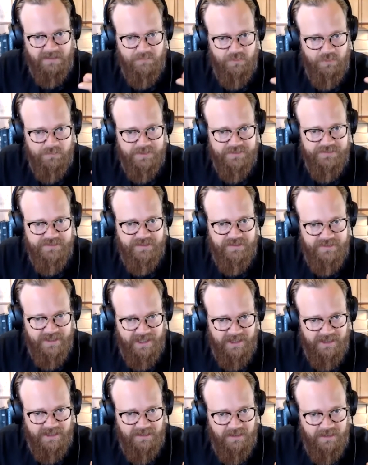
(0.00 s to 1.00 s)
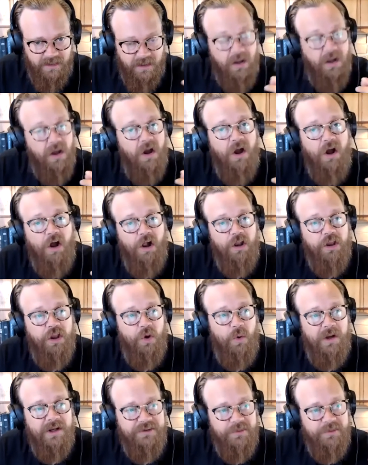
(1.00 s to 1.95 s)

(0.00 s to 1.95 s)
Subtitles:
movements today. Although gotcha.